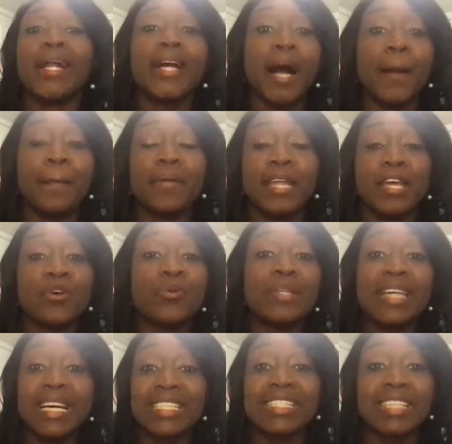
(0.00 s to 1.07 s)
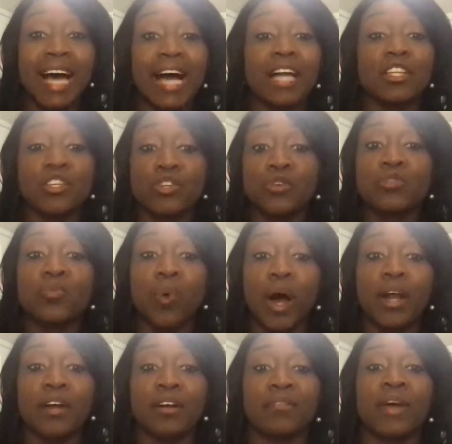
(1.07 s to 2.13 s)
company who does not use
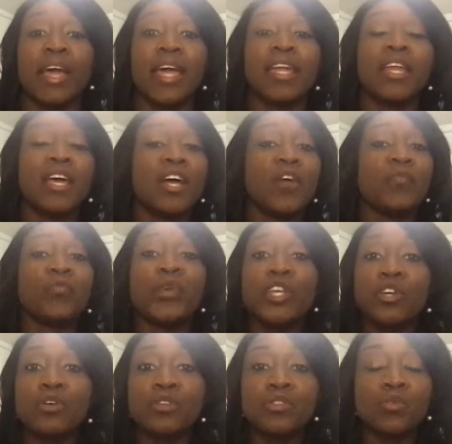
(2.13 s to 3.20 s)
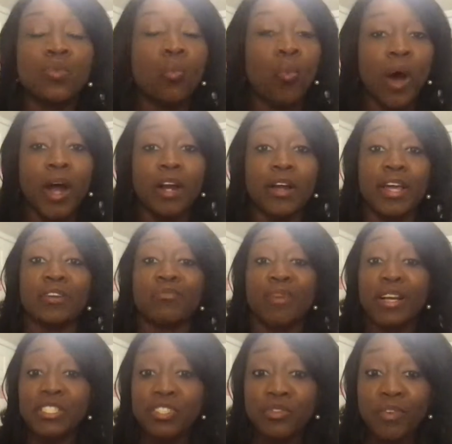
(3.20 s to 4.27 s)
water, right? We use water in
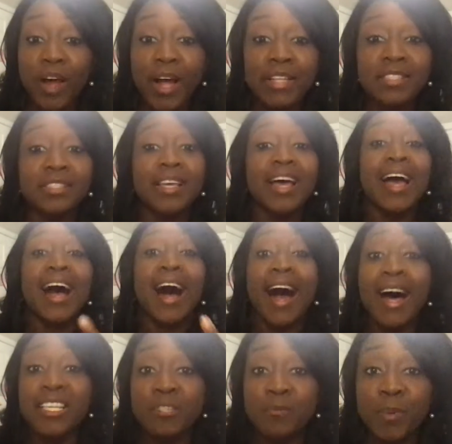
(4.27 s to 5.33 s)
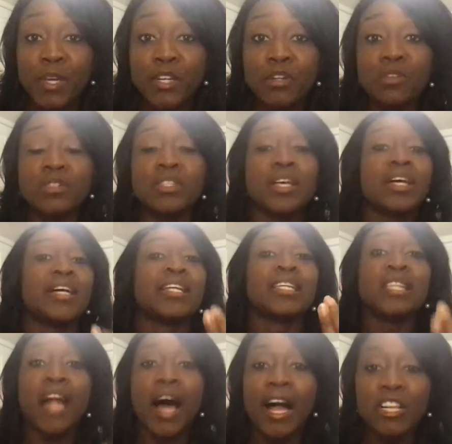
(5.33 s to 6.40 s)
restaurants, hospitals,
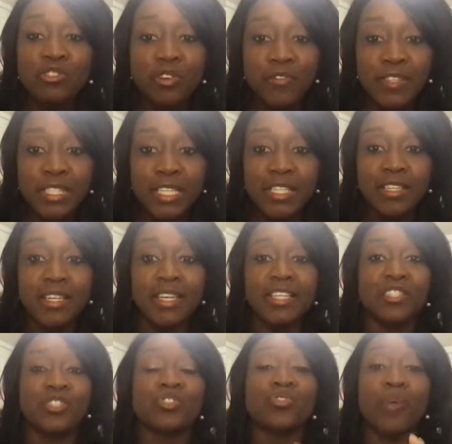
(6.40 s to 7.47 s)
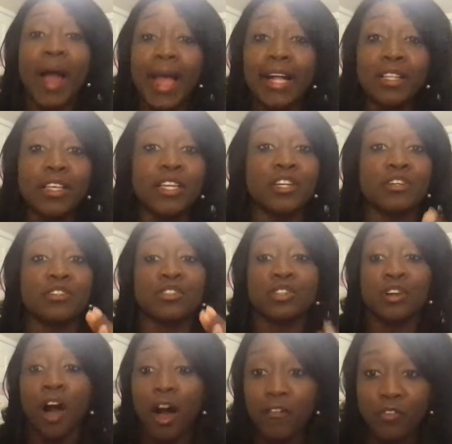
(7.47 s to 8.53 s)
laundry facilities, dry cleaners,
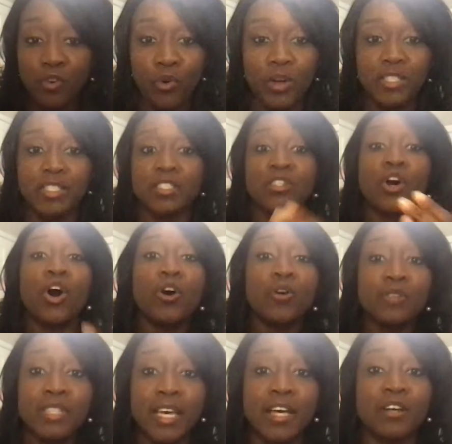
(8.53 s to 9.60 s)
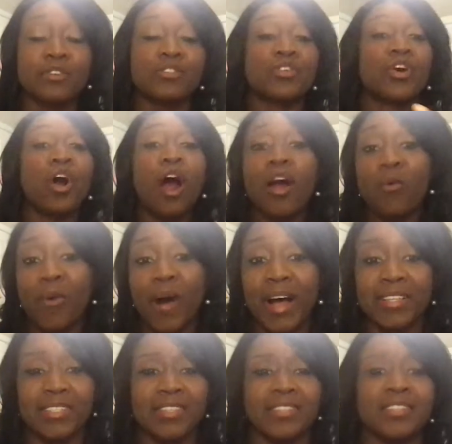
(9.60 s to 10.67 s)
golf courses, hotels, car
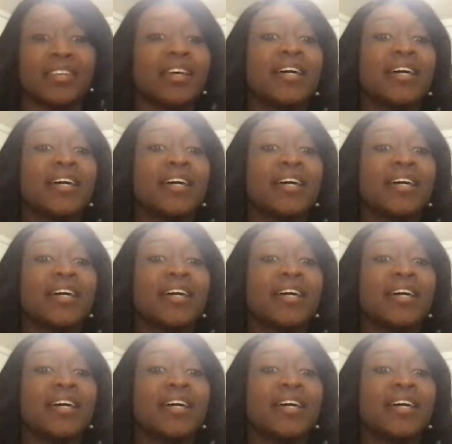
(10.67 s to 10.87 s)
washes,